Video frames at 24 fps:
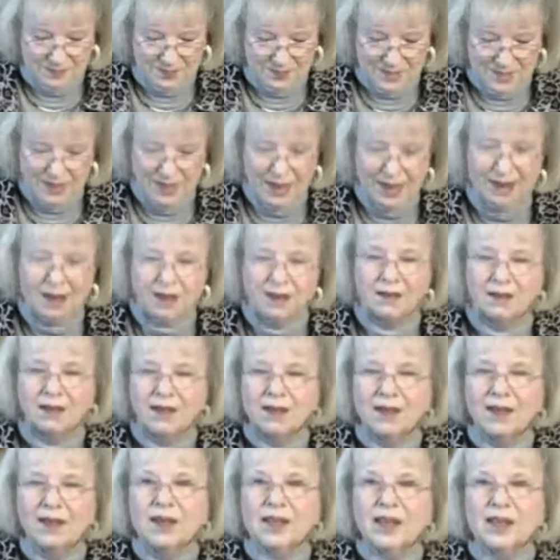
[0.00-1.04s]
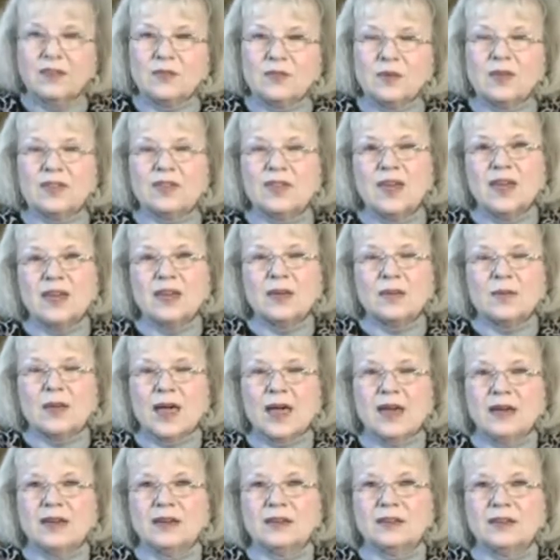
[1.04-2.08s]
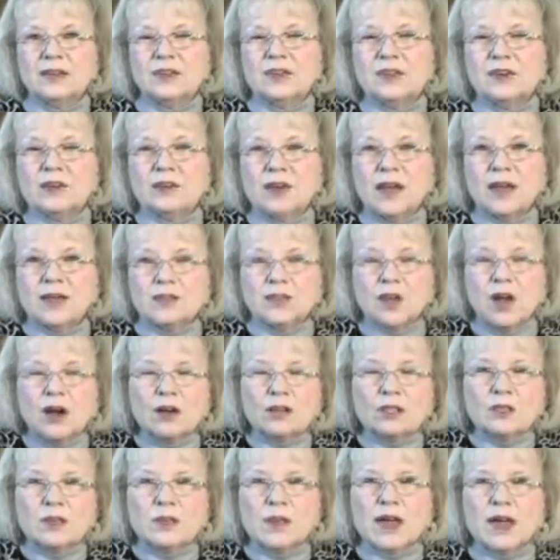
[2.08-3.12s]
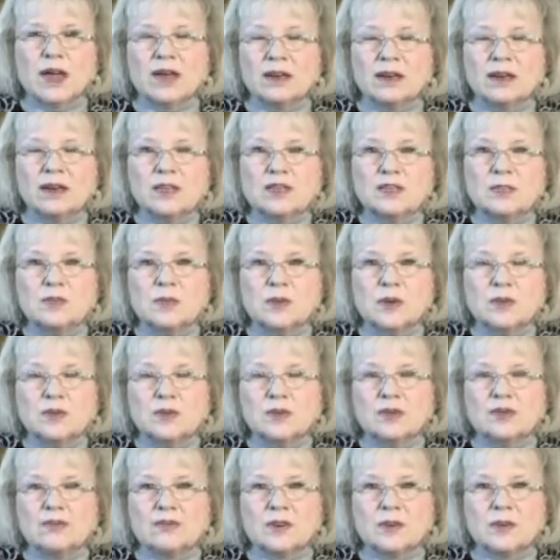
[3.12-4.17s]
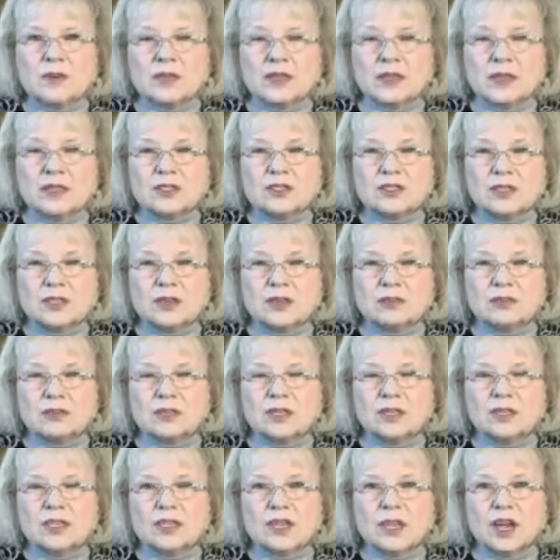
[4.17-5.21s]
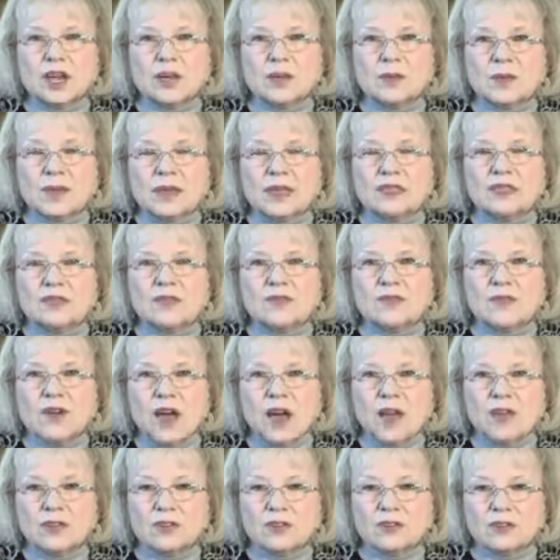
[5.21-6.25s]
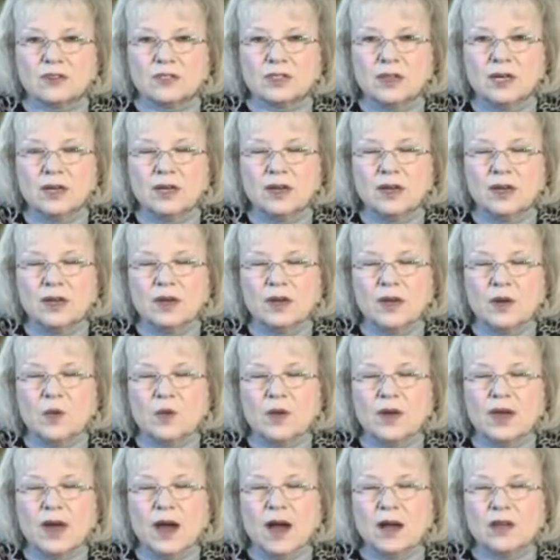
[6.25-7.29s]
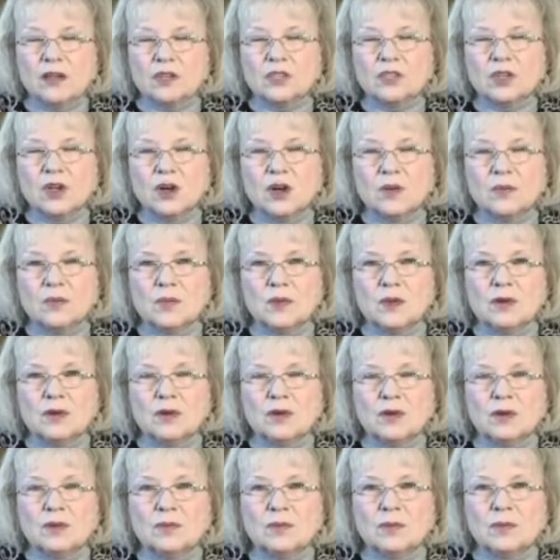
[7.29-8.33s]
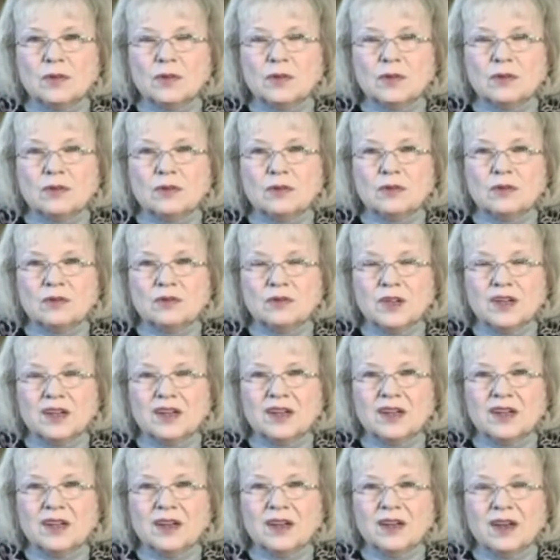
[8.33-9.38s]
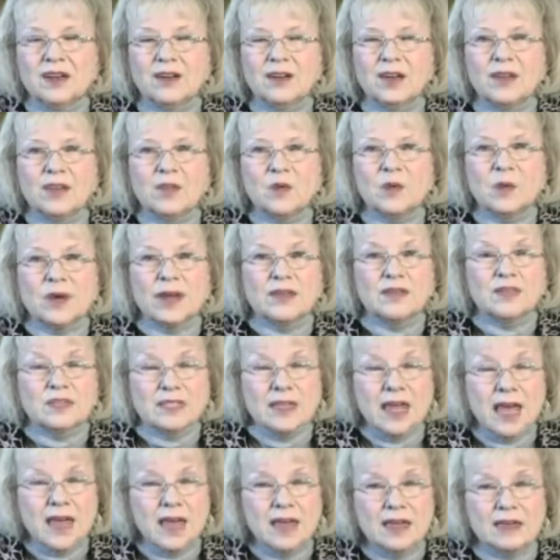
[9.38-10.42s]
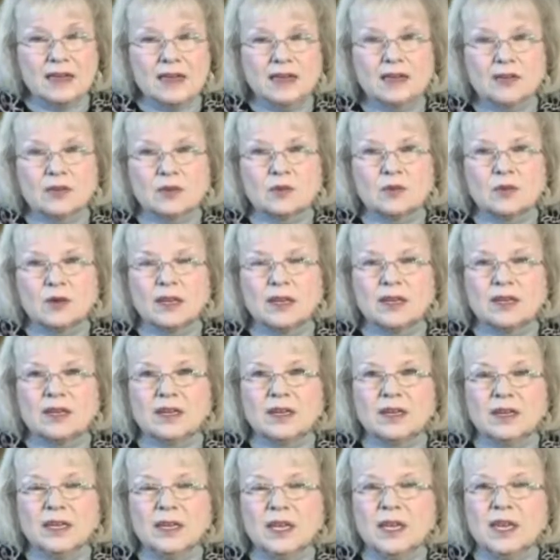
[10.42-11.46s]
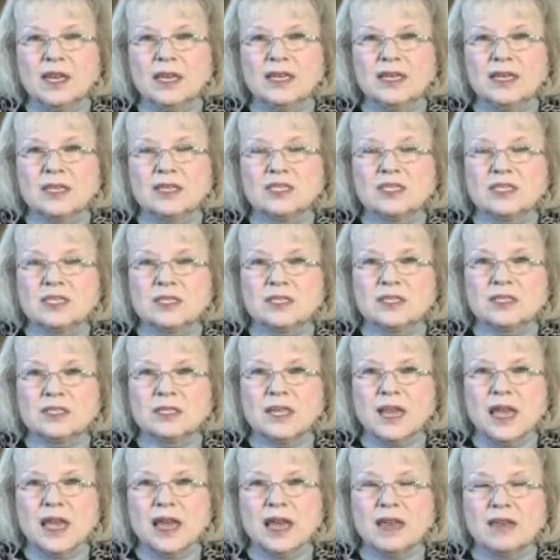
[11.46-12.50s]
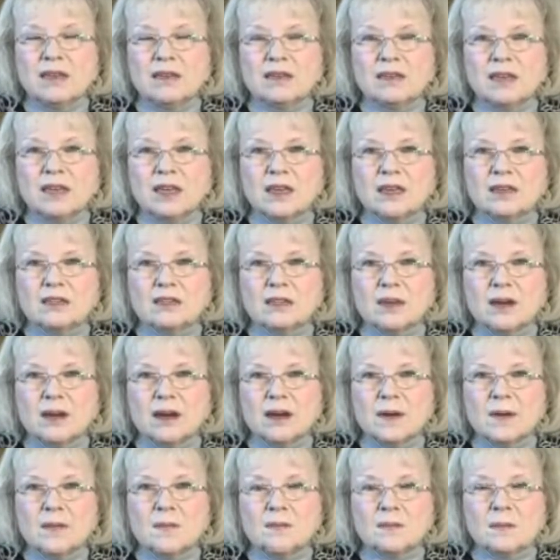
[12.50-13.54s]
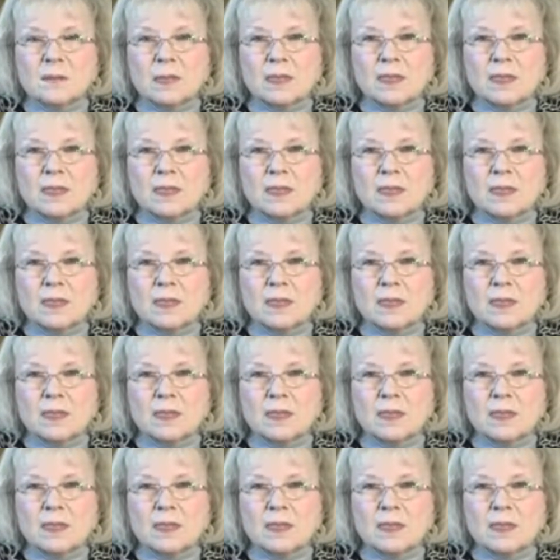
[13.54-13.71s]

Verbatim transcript: Now, if we think about it, you know, I talked about us moving from little children to young men to fathers. We also uh, move, another way of saying it really is to say that um,